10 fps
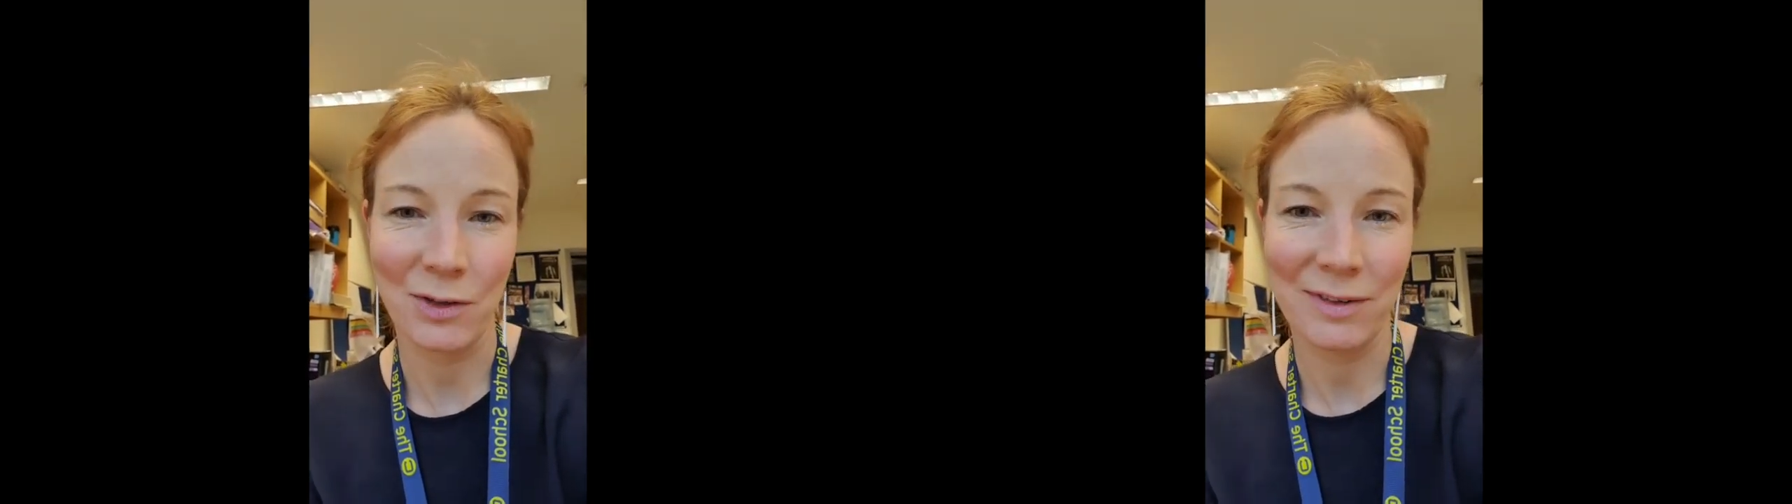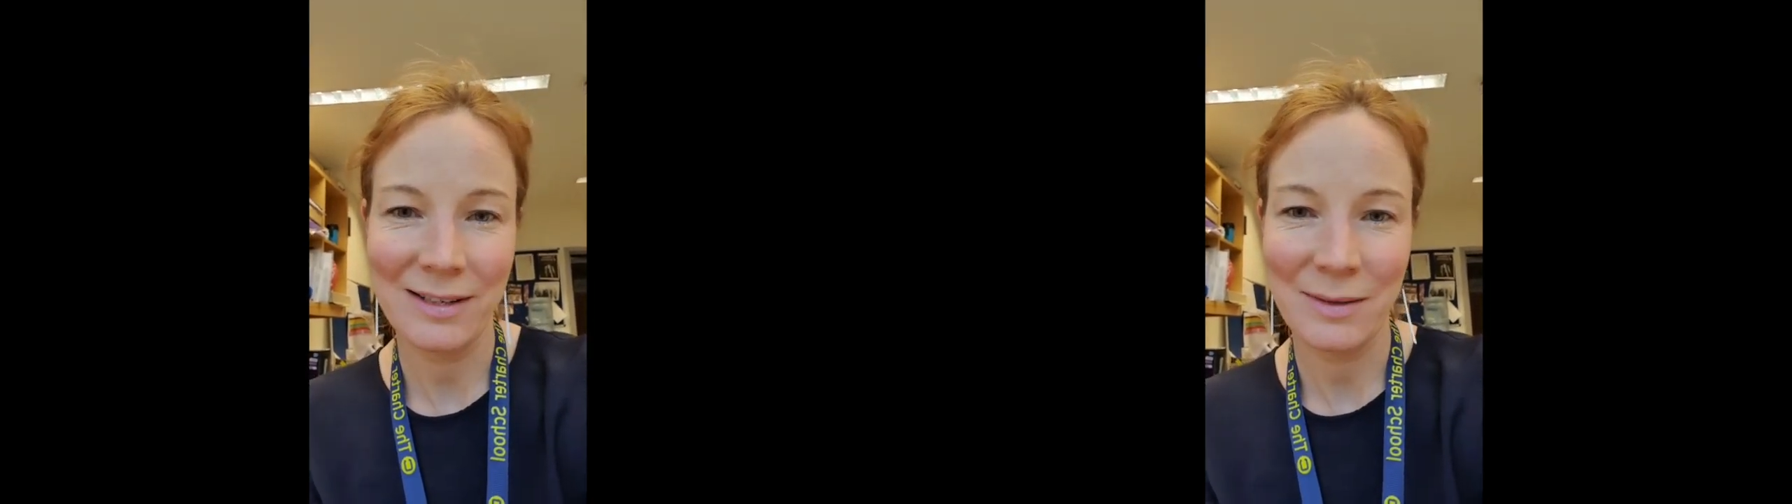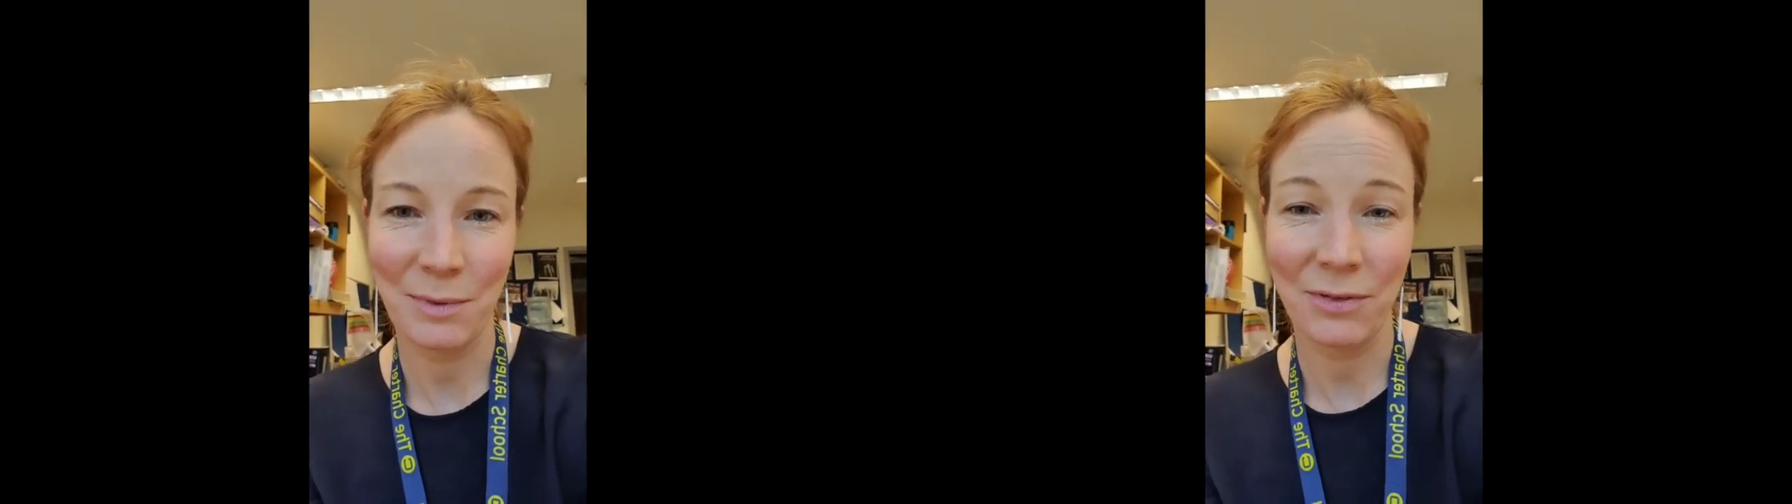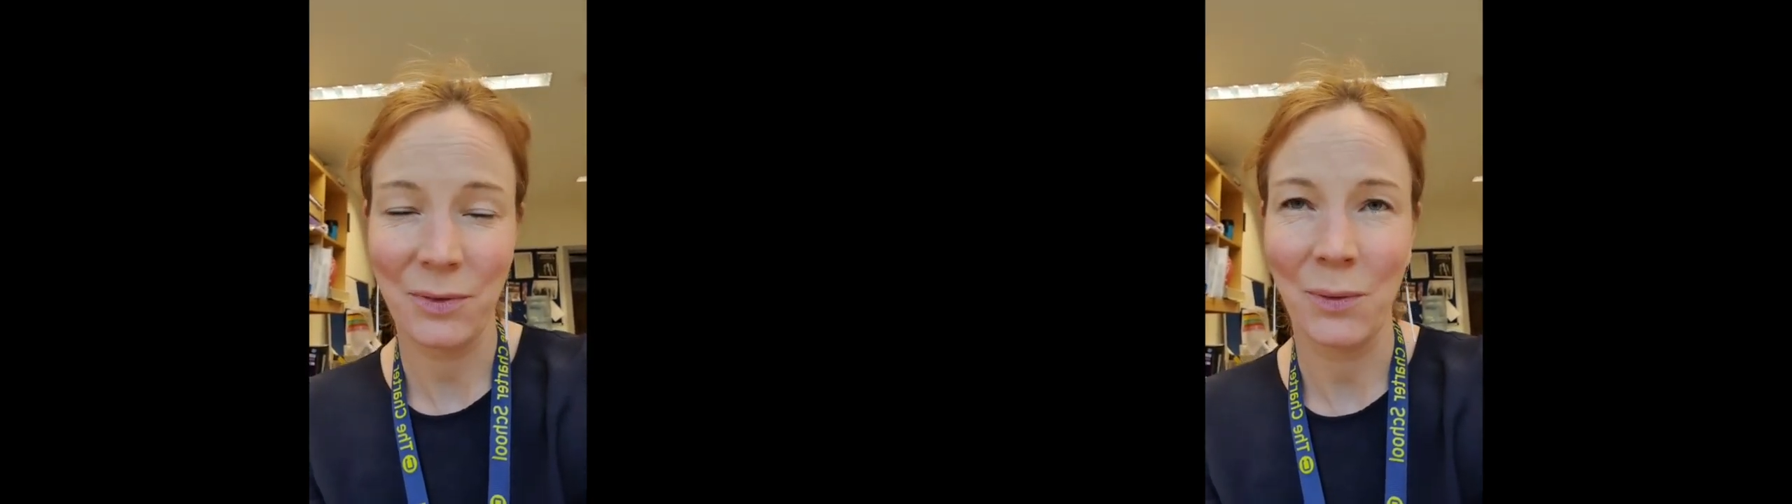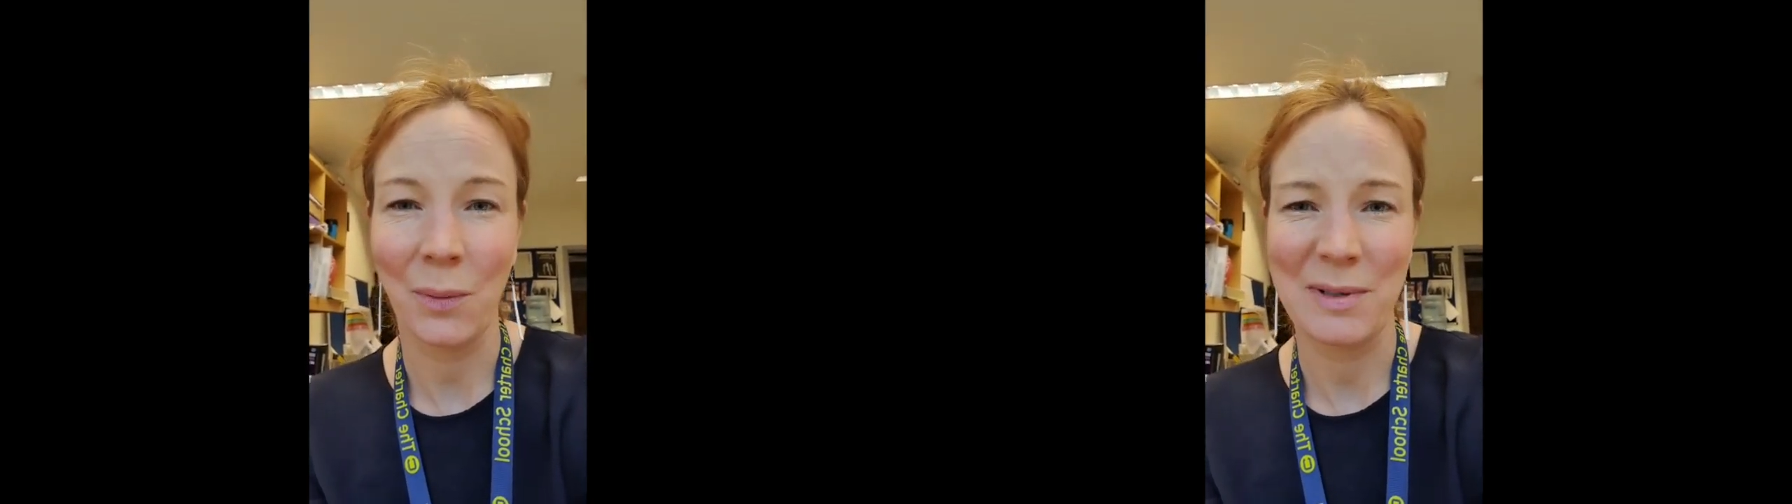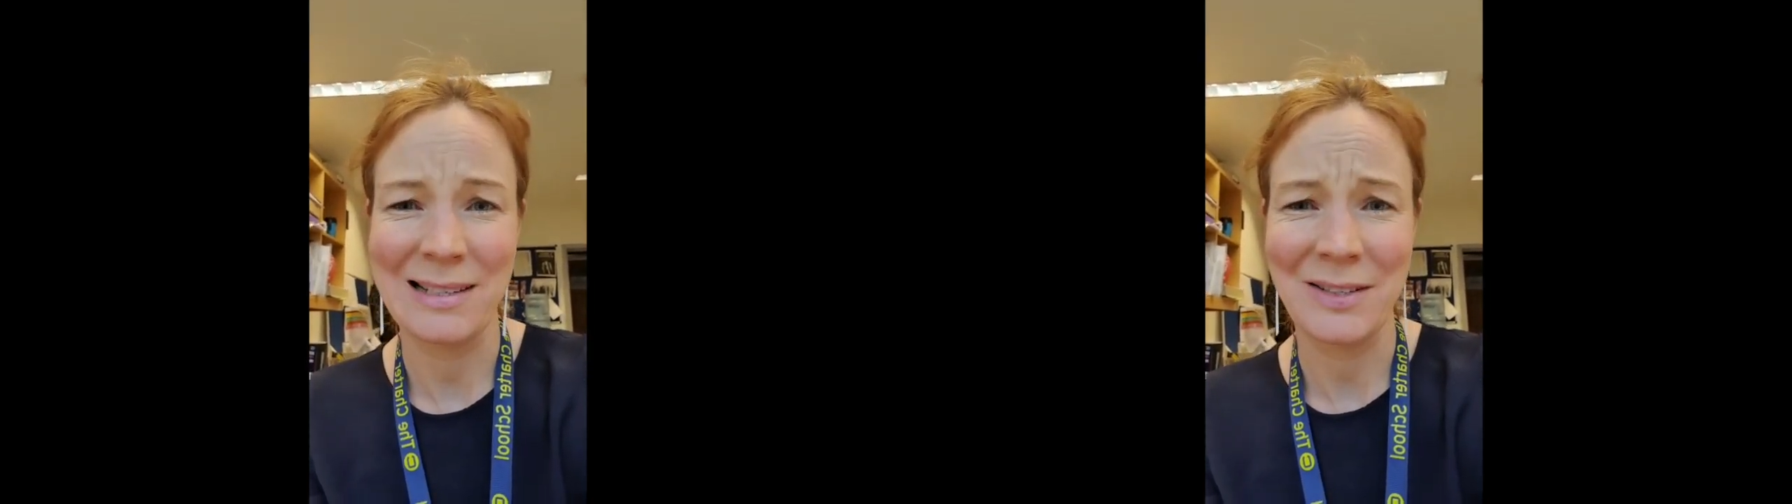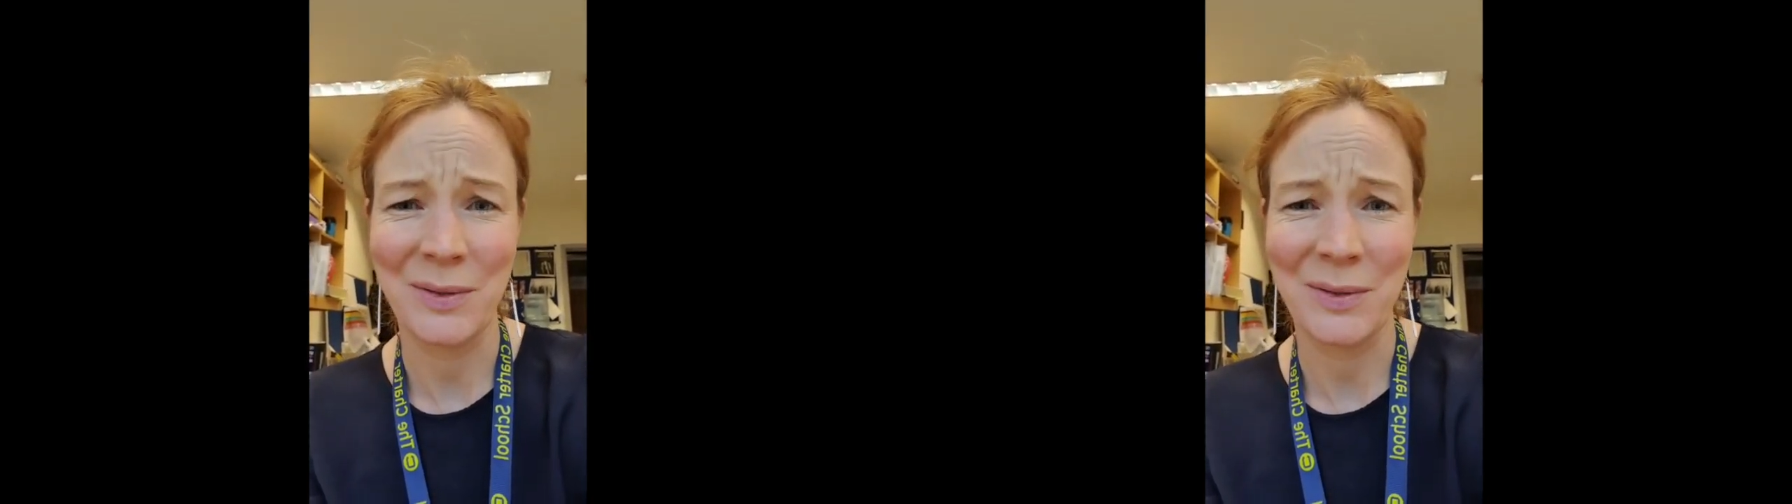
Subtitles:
office before Mrs.